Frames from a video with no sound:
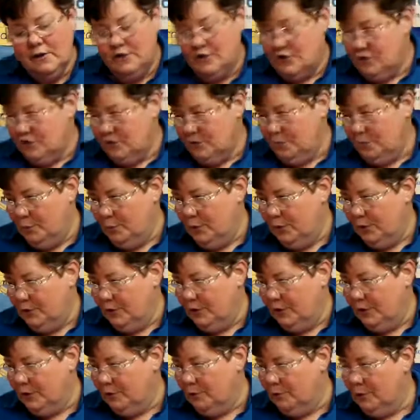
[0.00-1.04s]
should put a
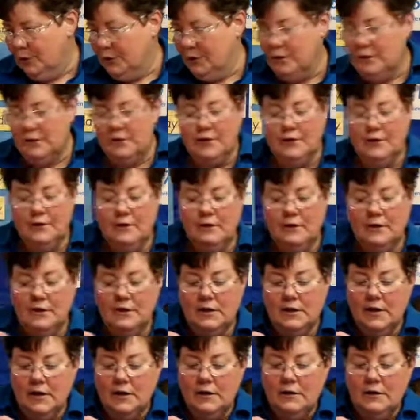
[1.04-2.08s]
little more glitter in
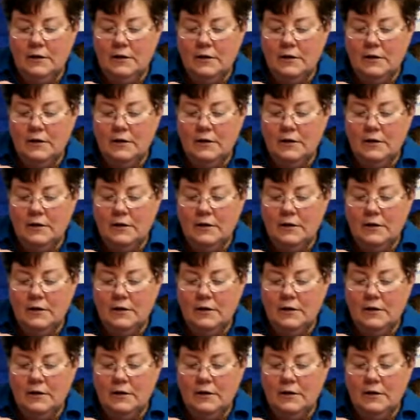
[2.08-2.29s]
there.